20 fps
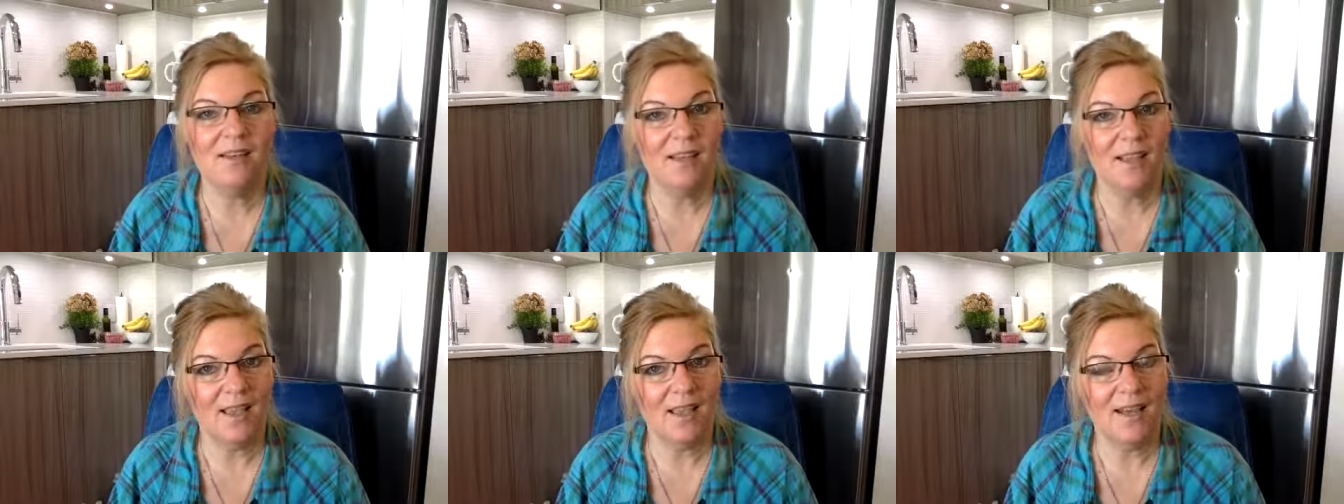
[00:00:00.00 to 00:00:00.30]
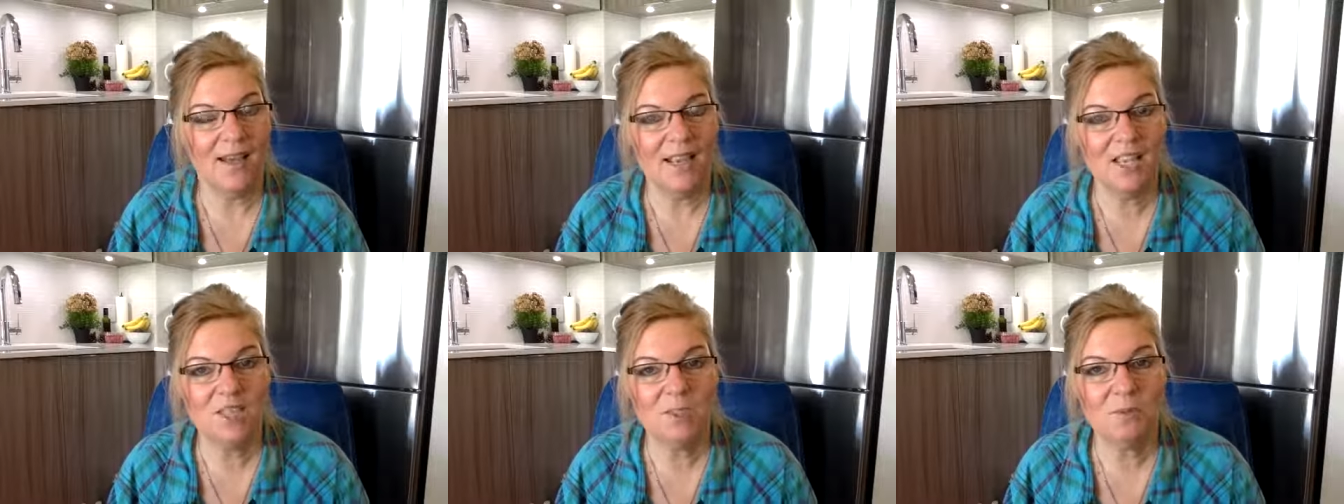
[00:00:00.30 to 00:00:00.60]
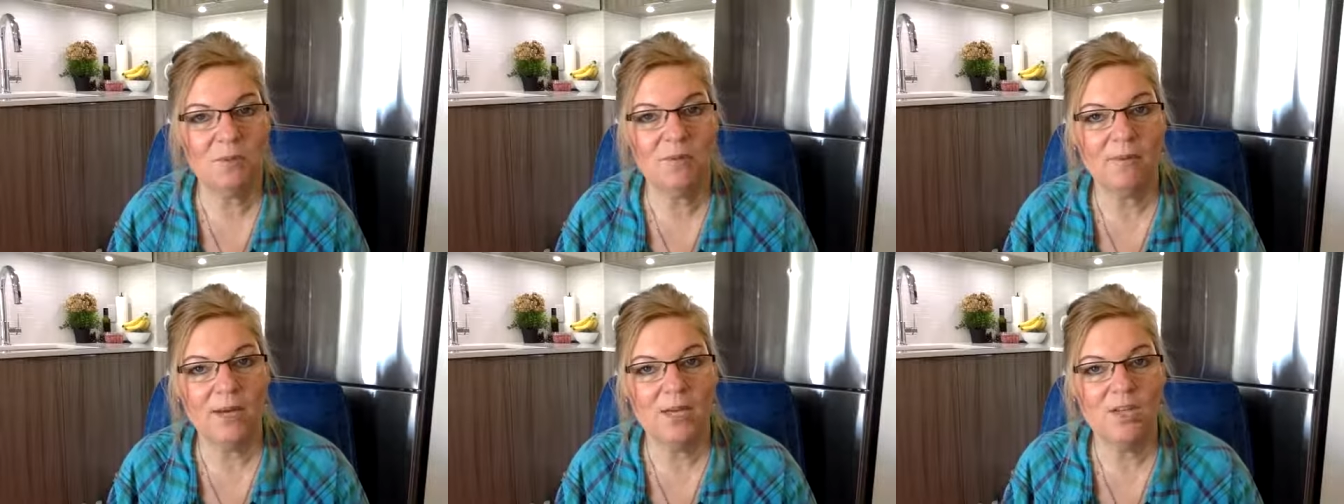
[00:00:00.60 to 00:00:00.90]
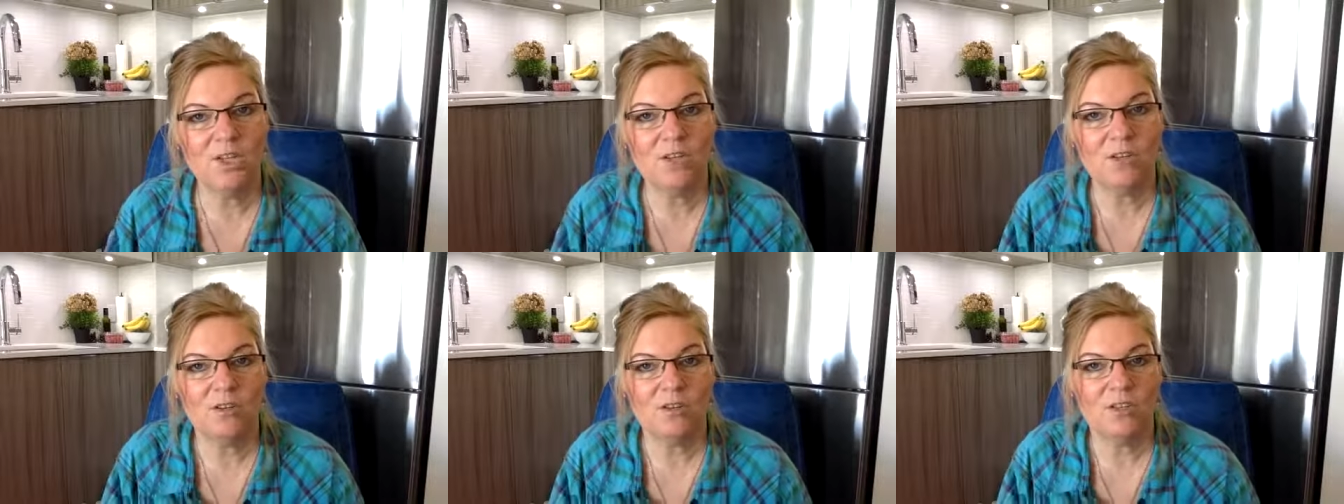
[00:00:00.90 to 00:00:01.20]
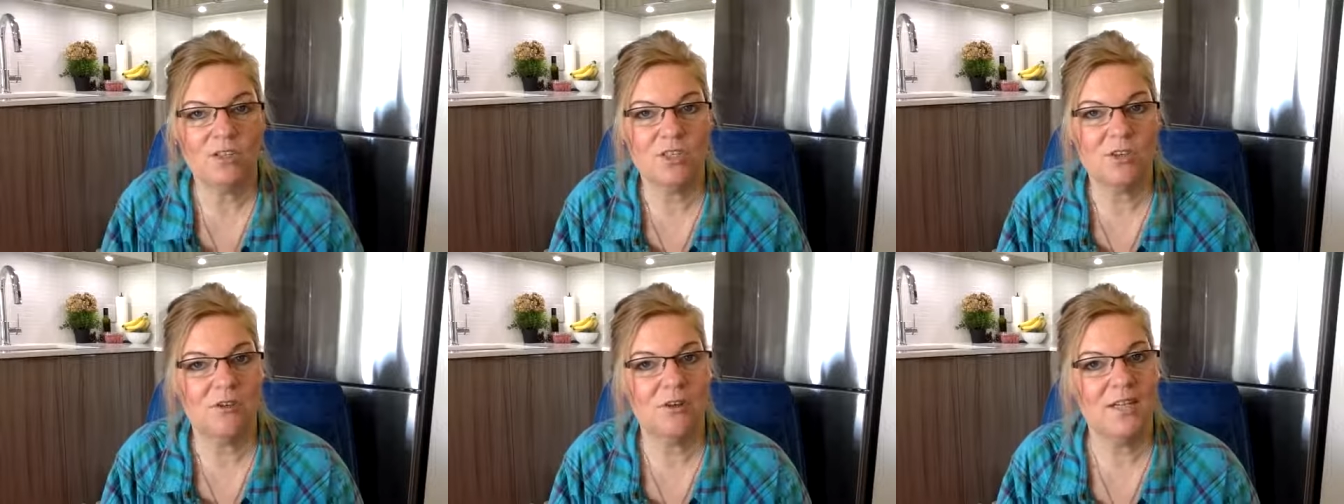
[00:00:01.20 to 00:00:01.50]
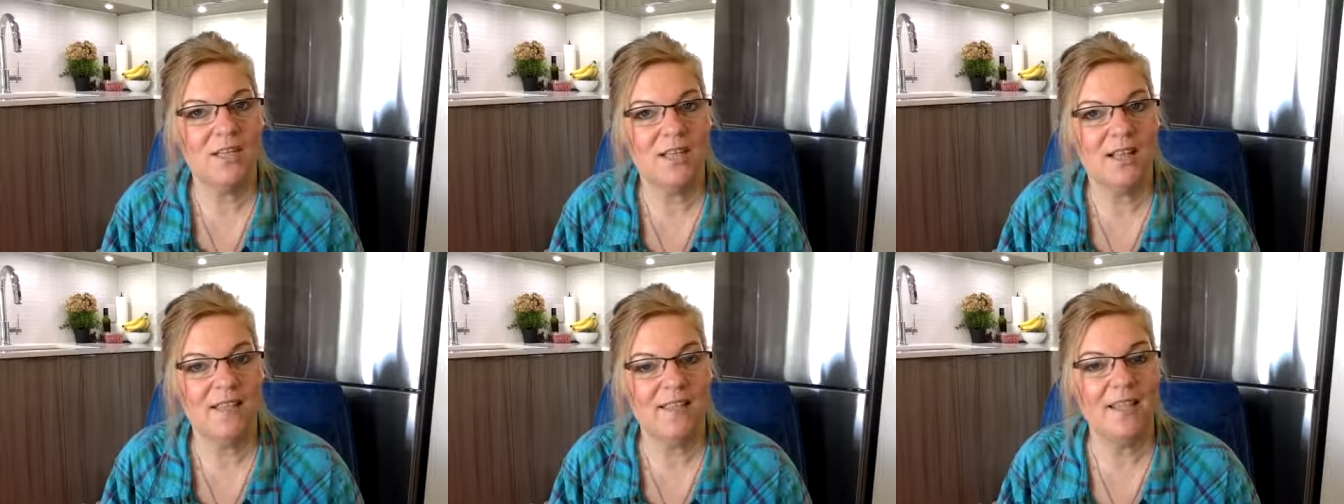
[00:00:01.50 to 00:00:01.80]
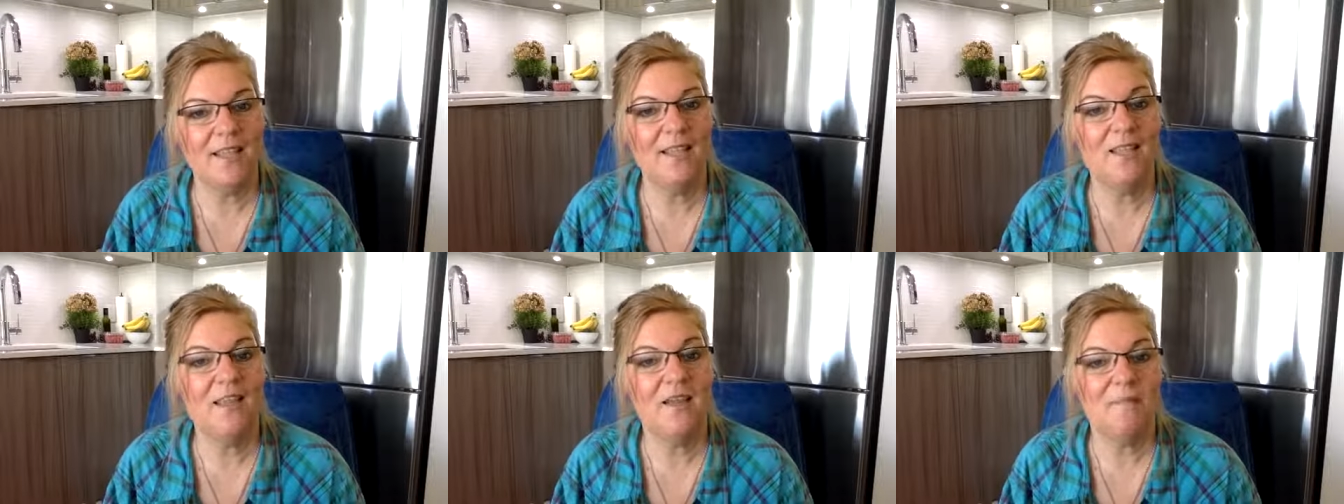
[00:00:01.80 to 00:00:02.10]
yet inspirational
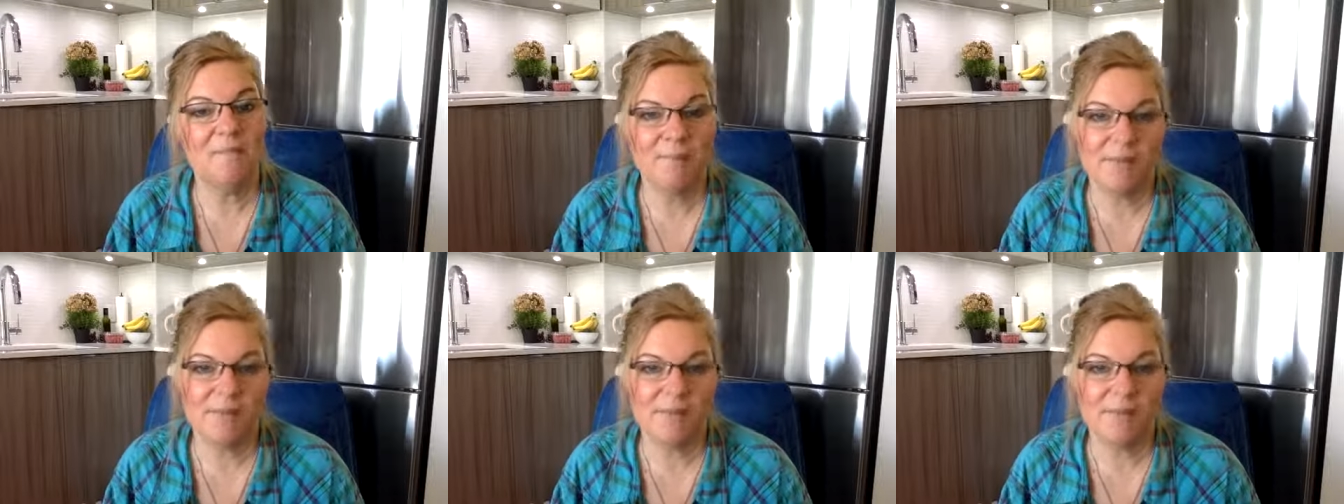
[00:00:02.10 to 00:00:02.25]
storytelling